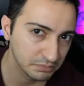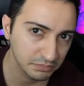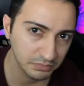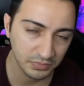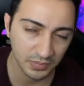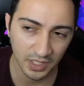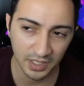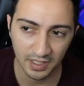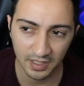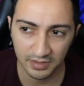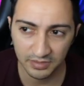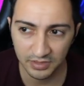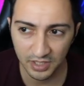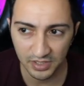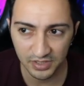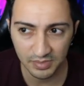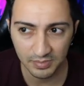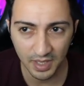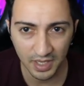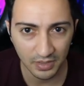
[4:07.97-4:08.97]
again,
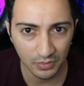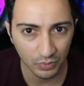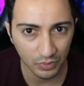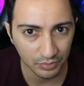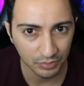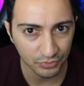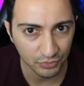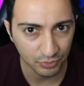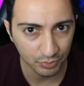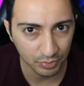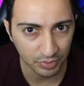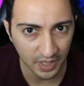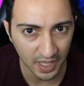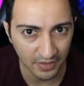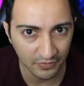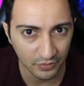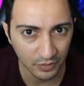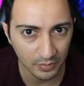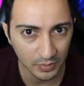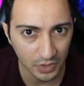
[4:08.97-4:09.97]
doesn't matter what
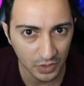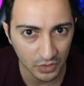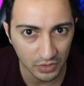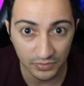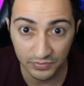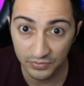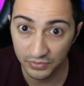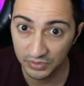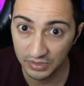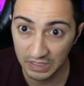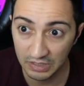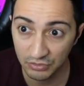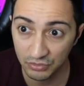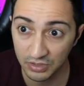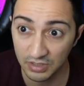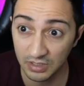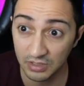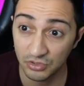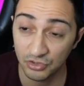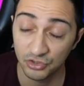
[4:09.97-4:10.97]
platform you use for day trading,